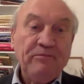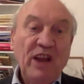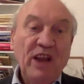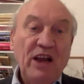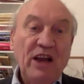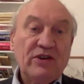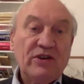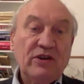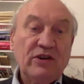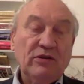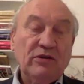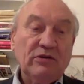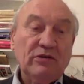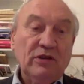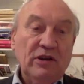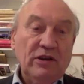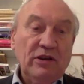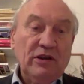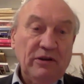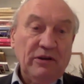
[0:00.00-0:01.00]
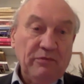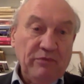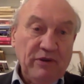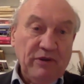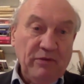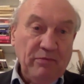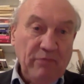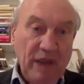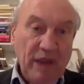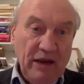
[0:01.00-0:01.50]
So the, the
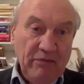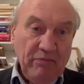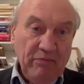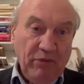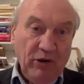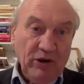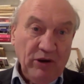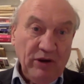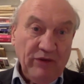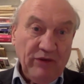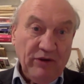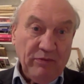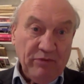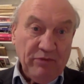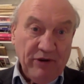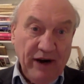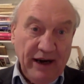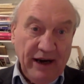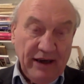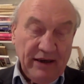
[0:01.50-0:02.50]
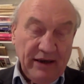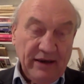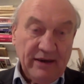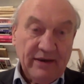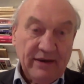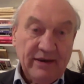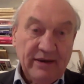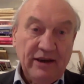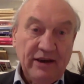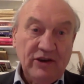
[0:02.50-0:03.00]
main point of the practice
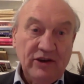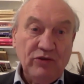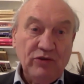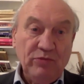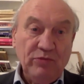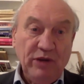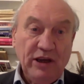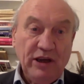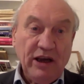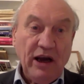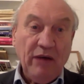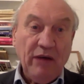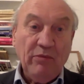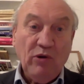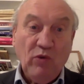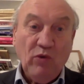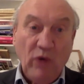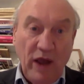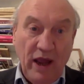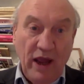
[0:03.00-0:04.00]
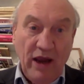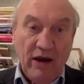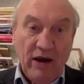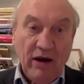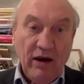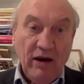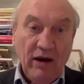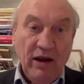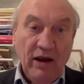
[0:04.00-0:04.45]
is to become aware